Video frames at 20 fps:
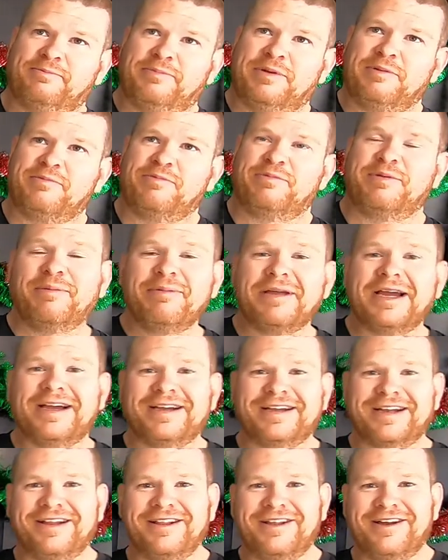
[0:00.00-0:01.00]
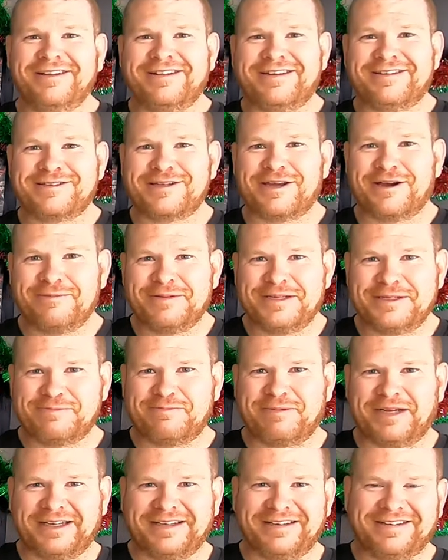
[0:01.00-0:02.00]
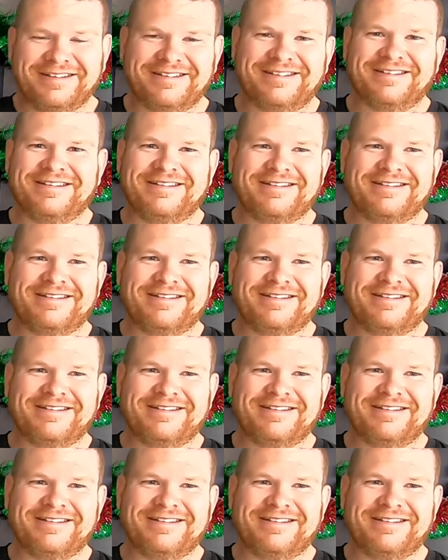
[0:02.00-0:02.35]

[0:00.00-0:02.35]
People probably aren't going to like those comments, but